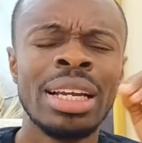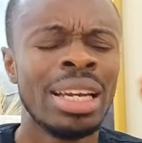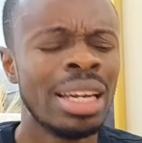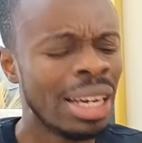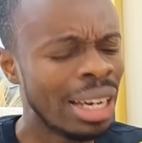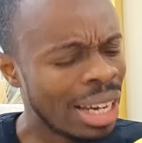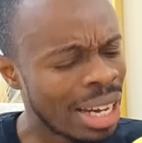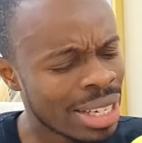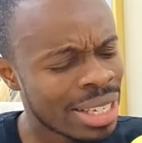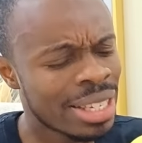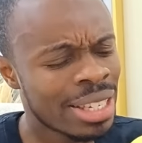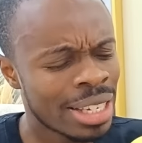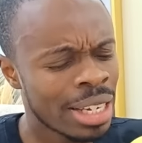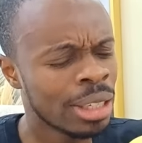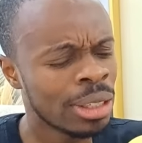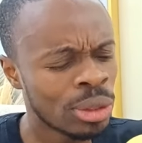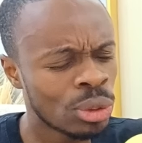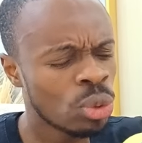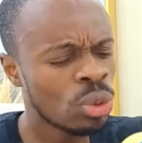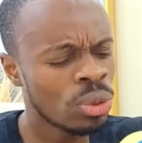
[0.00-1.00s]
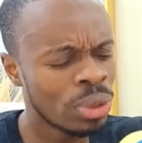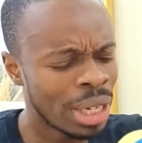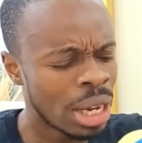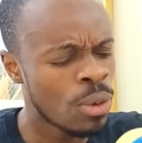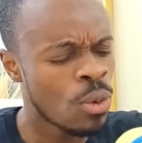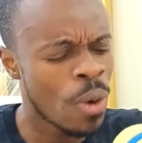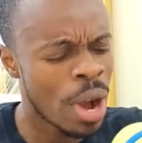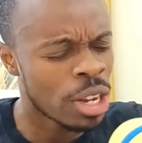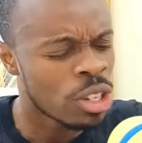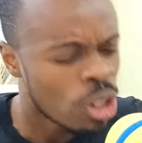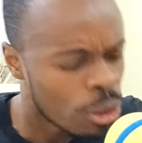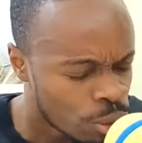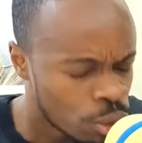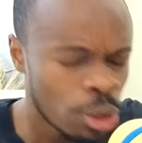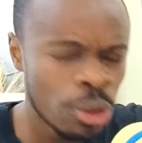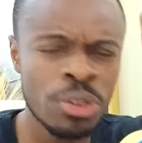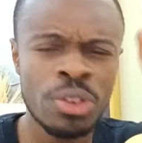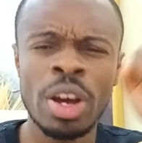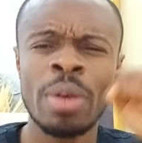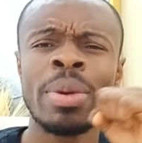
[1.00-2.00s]
Listen to the words of
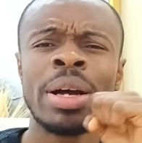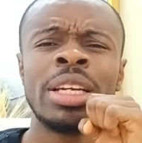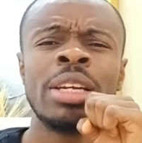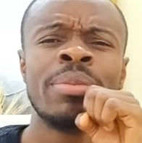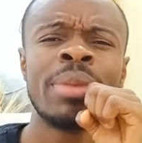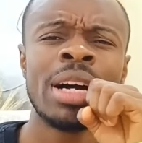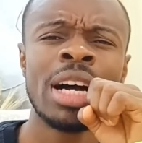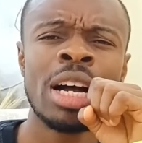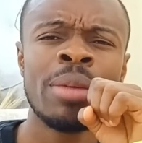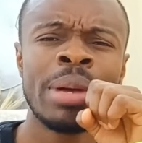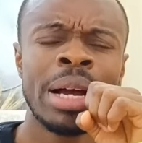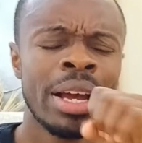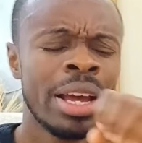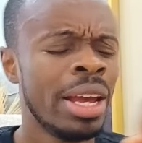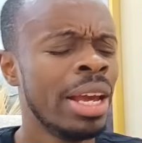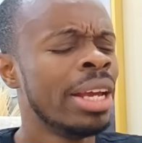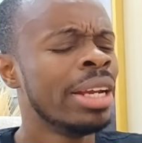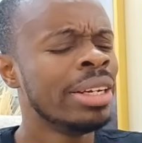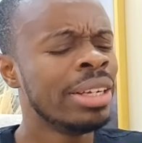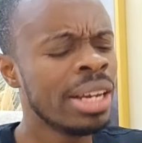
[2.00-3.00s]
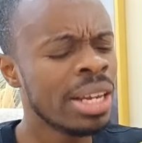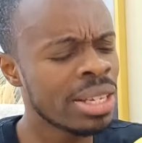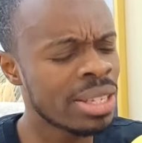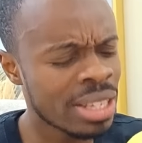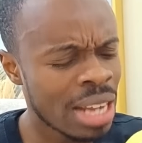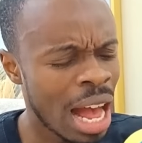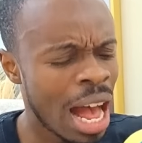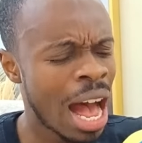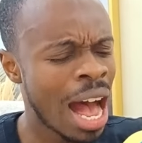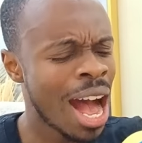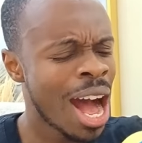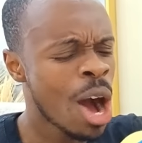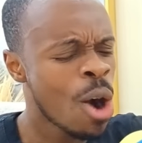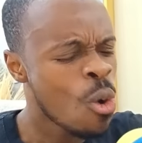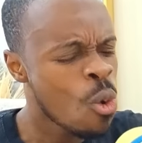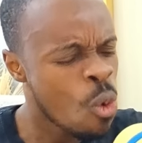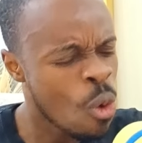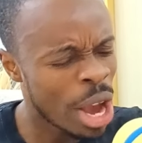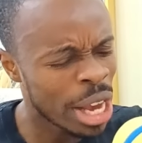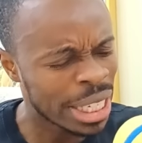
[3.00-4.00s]
John Dramani Mahama. These are
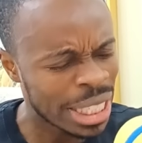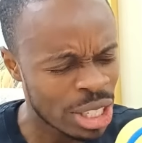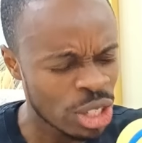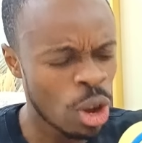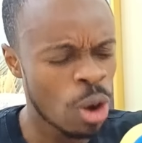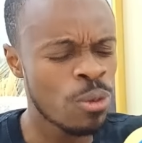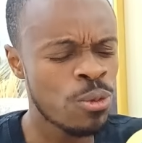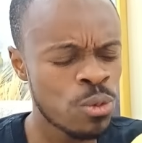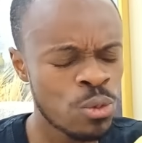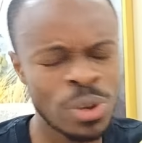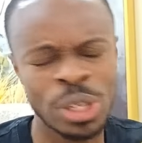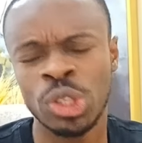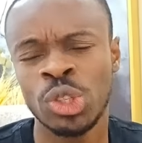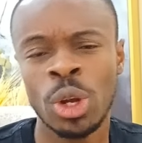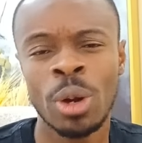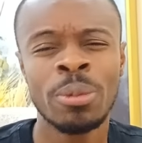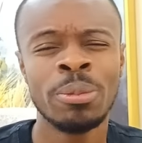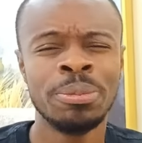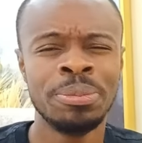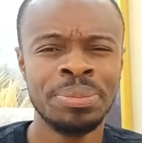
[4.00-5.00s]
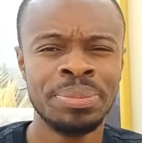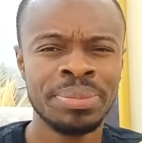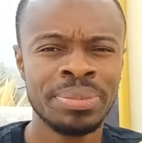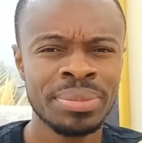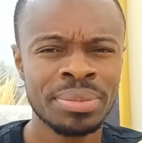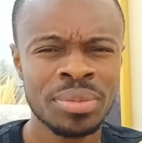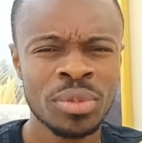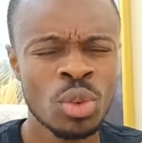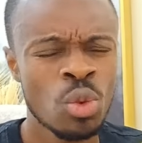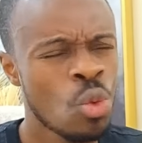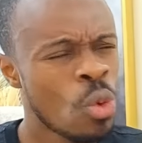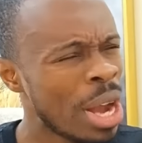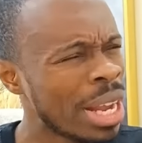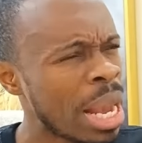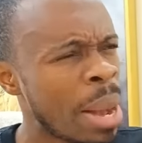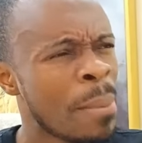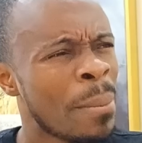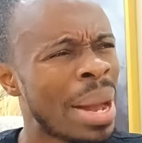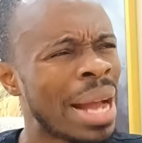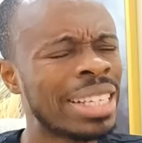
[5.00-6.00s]
words of wisdom. We
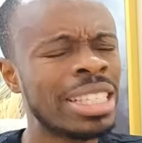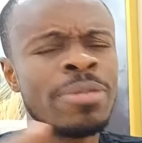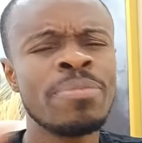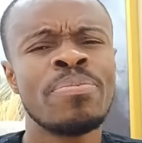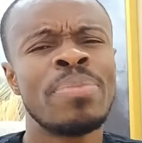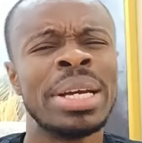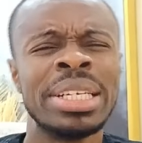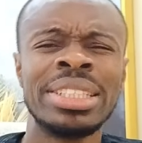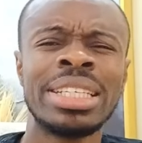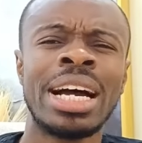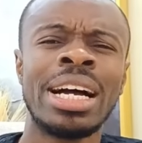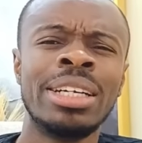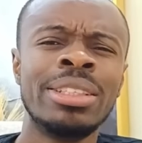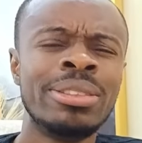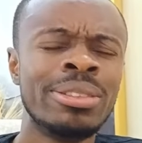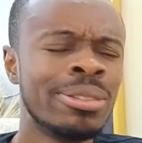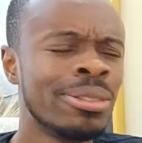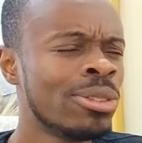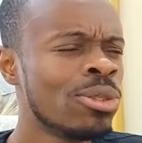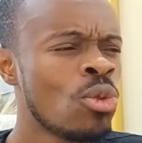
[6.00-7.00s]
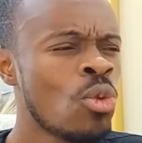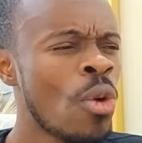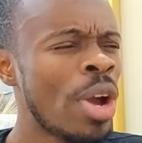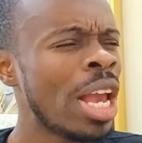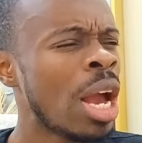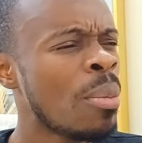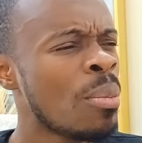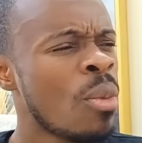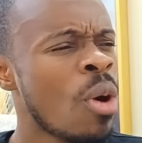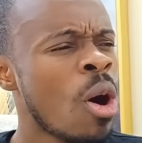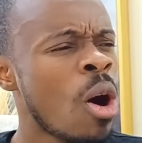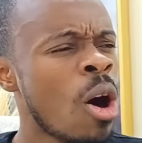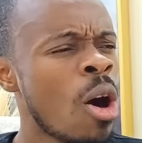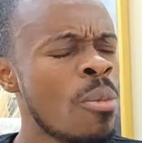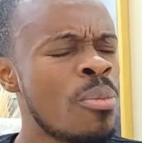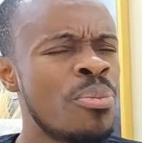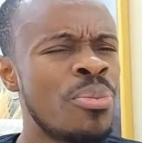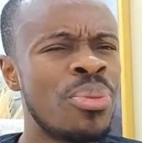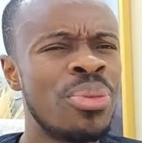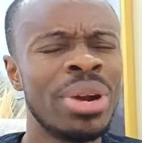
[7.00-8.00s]
are much better. We are
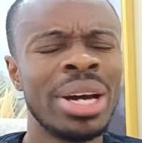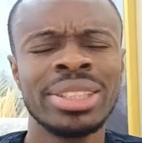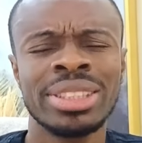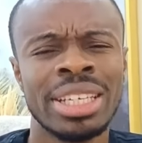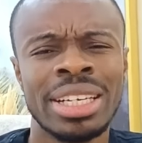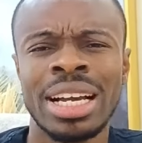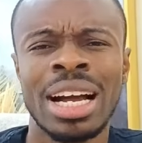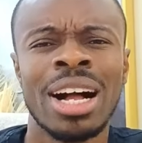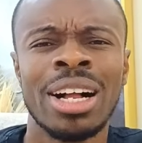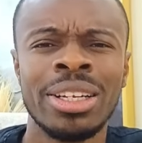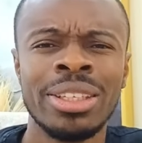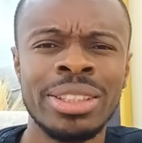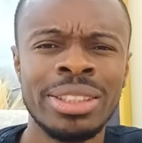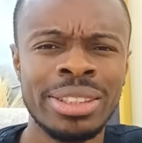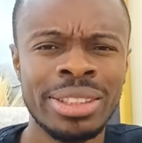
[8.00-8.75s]
more practical.